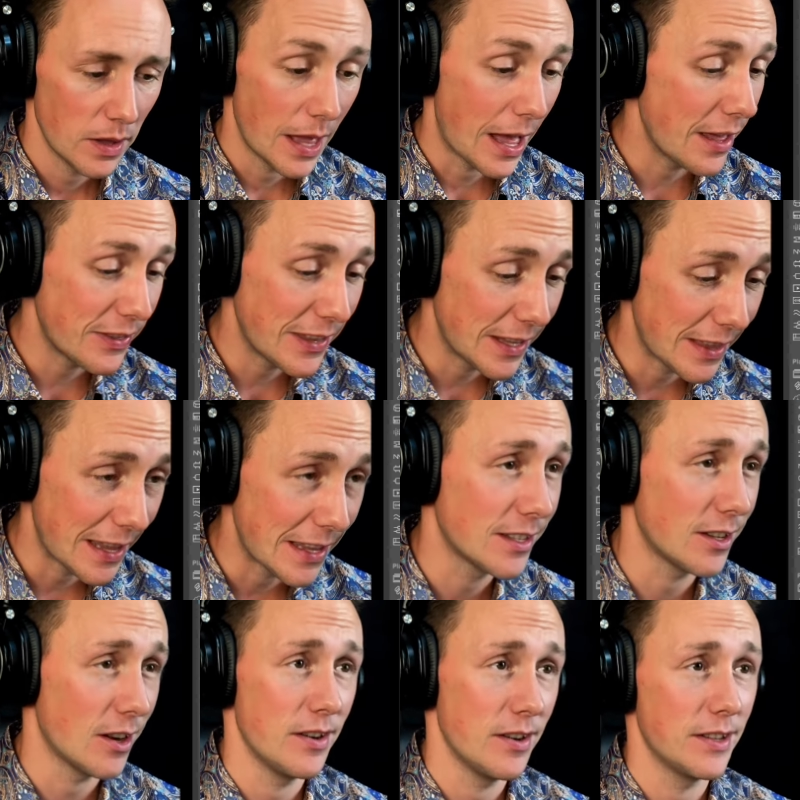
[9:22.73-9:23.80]
I think that's
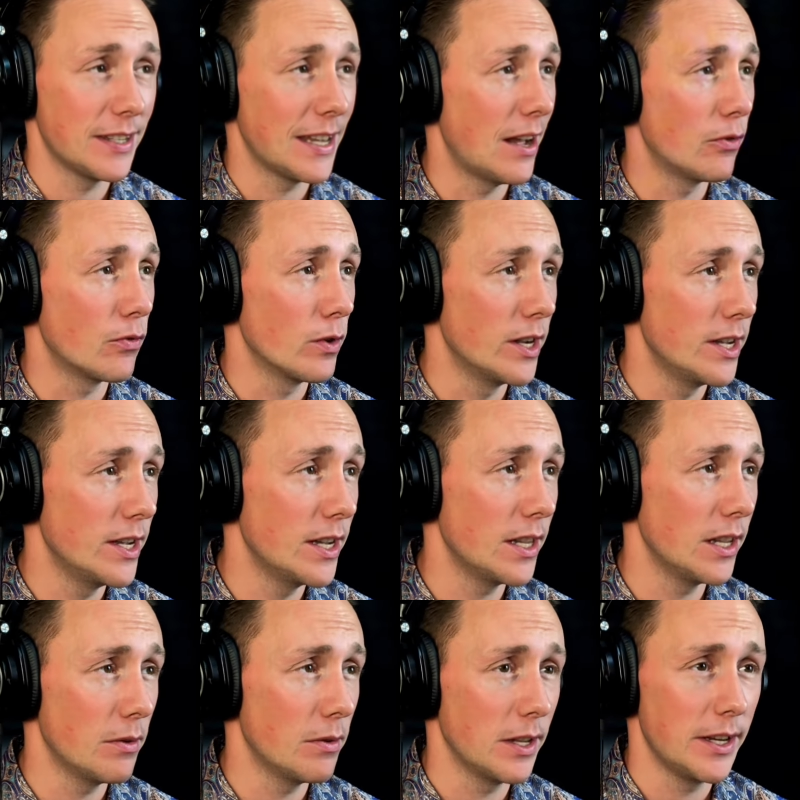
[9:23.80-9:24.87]
starting to sound
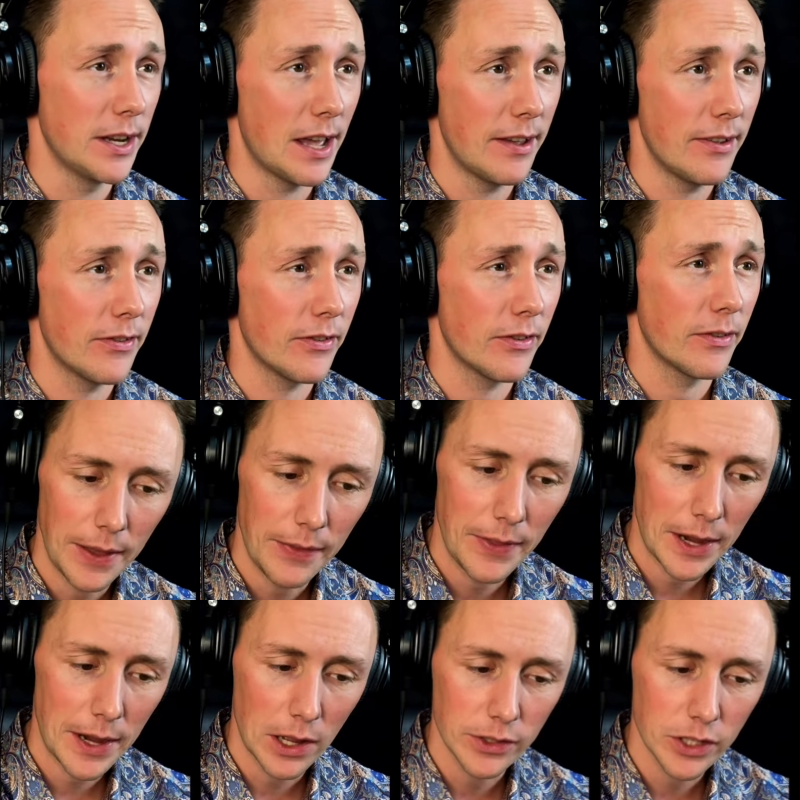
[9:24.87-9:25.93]
really, really nice. And
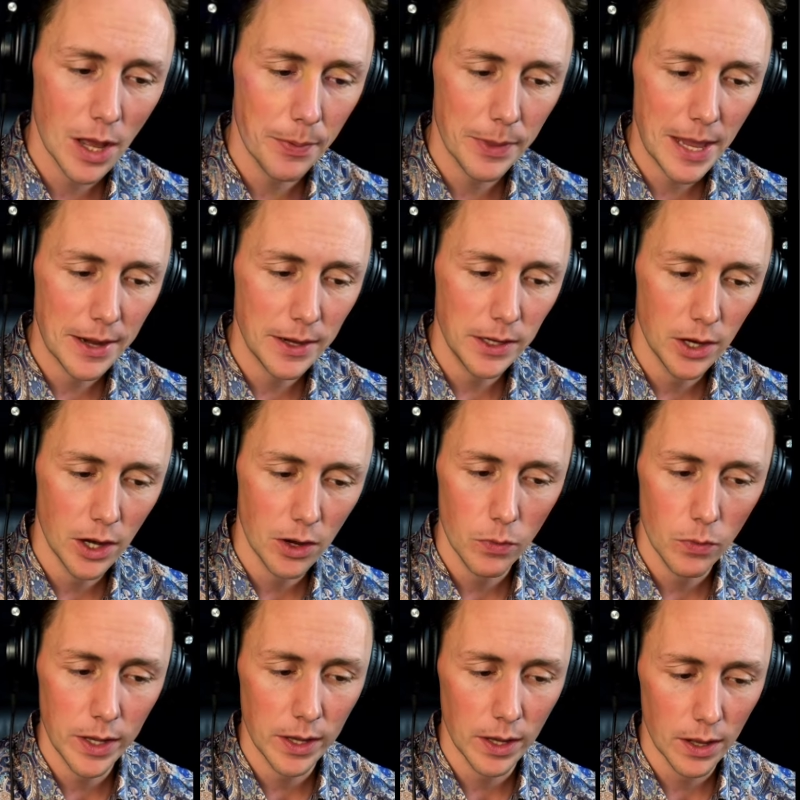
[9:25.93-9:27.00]
then on top of that, you know,
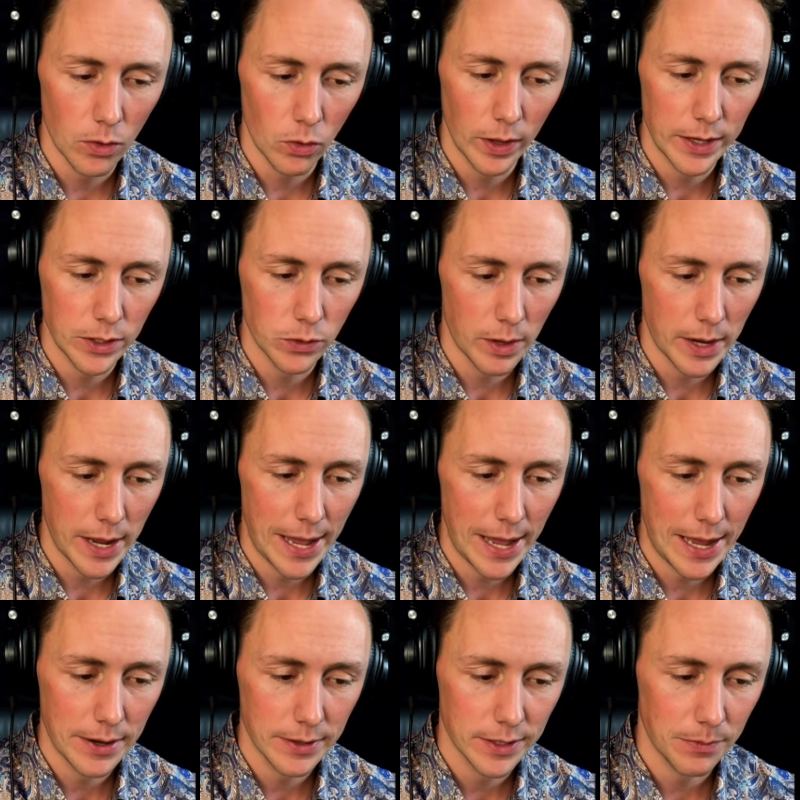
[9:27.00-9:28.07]
we always want to
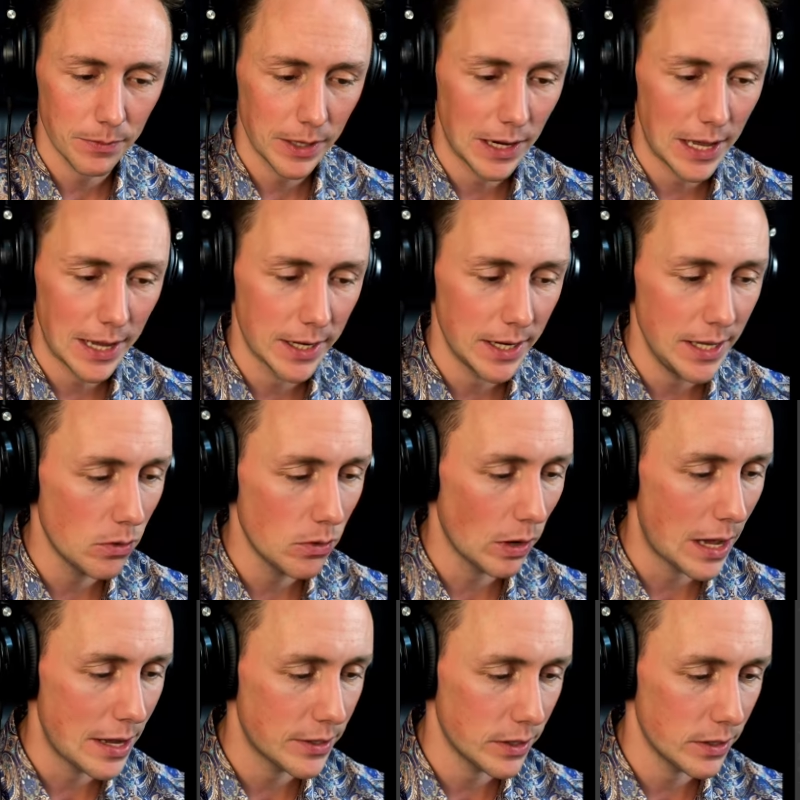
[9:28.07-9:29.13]
add something like an
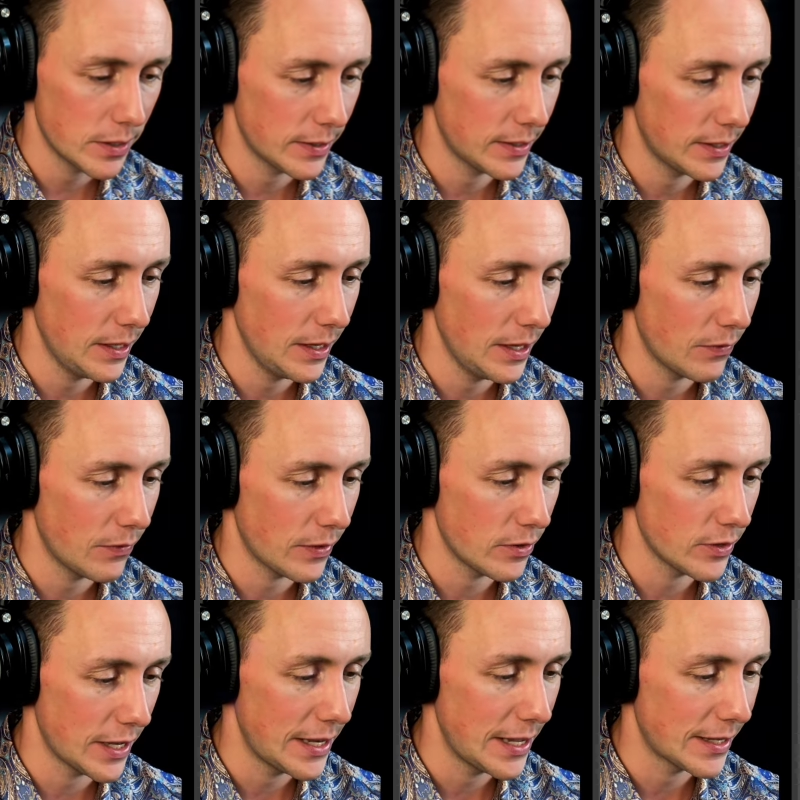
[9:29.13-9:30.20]
equalizer to see if
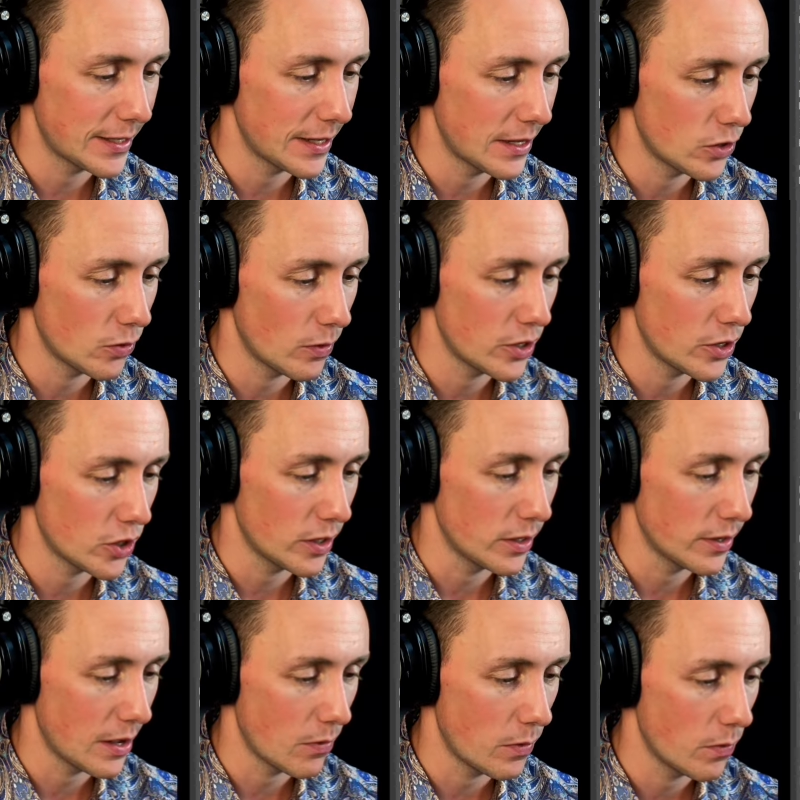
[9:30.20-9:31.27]
there's any accentuation
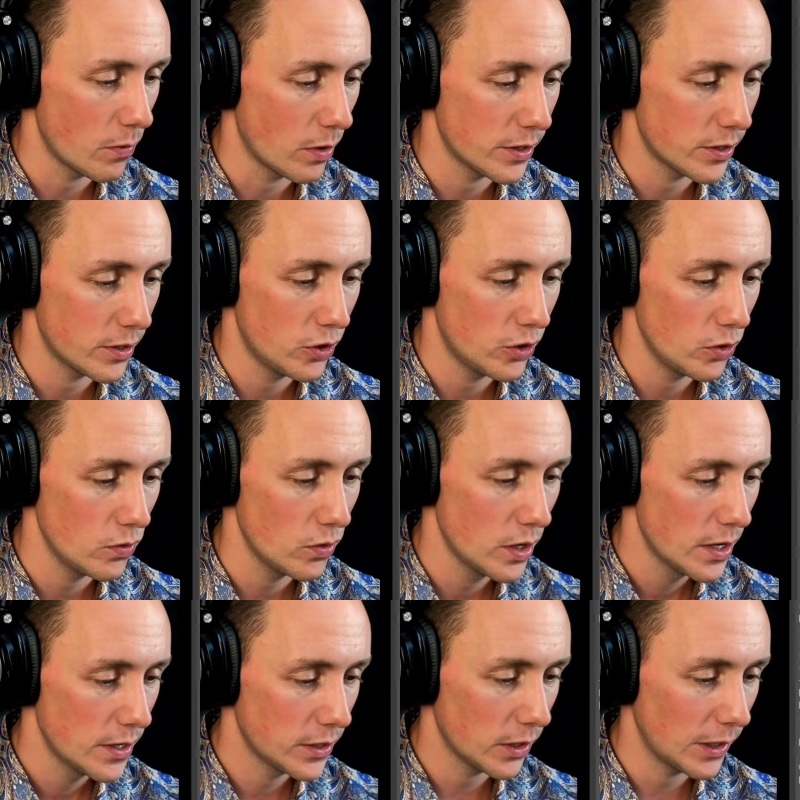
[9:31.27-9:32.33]
that we want to do.
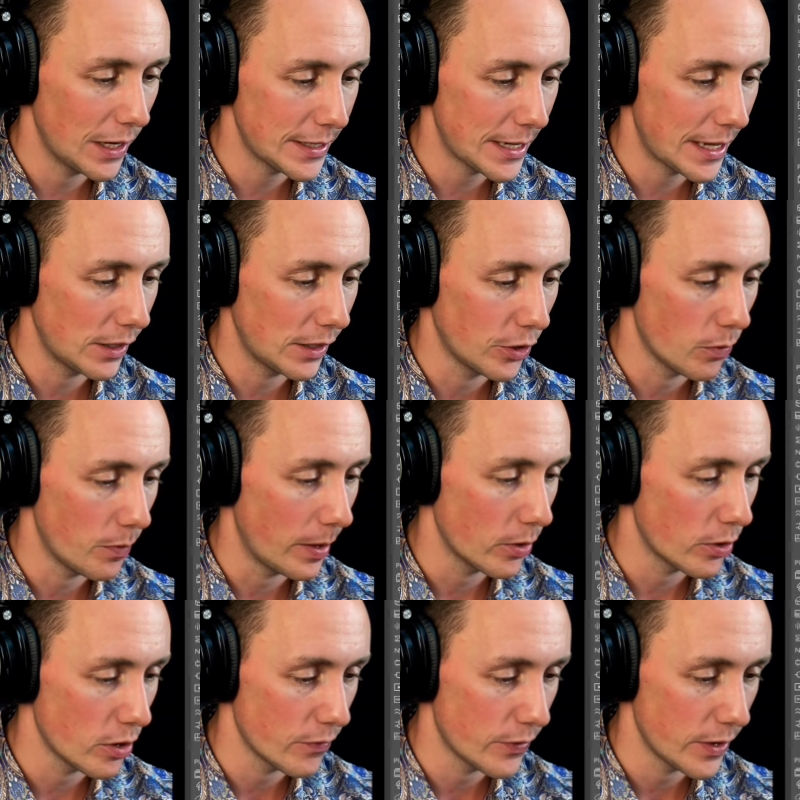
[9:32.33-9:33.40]
So let's add a little bell
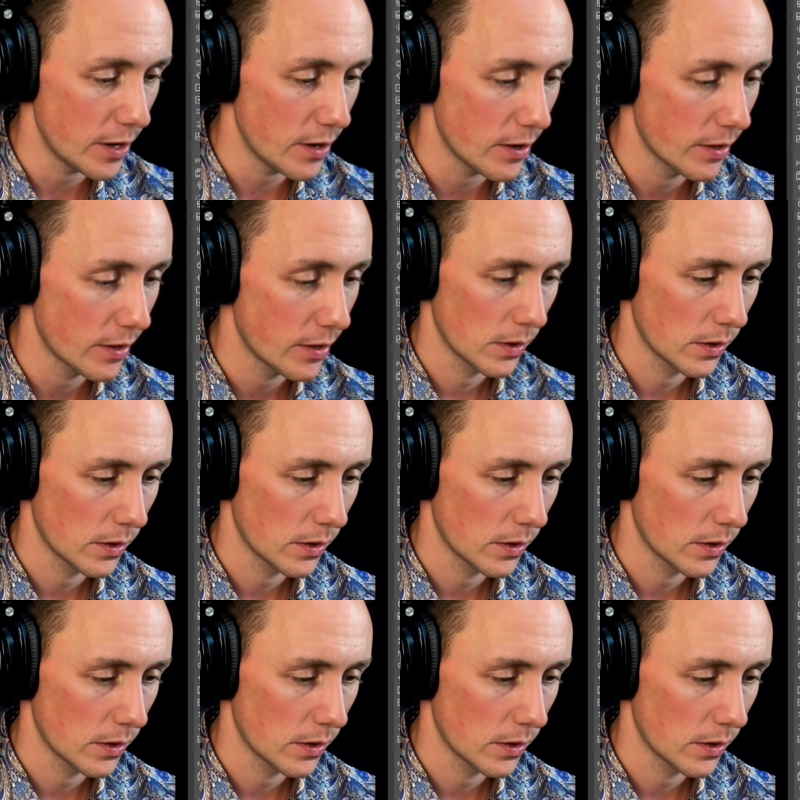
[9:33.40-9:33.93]
curve here.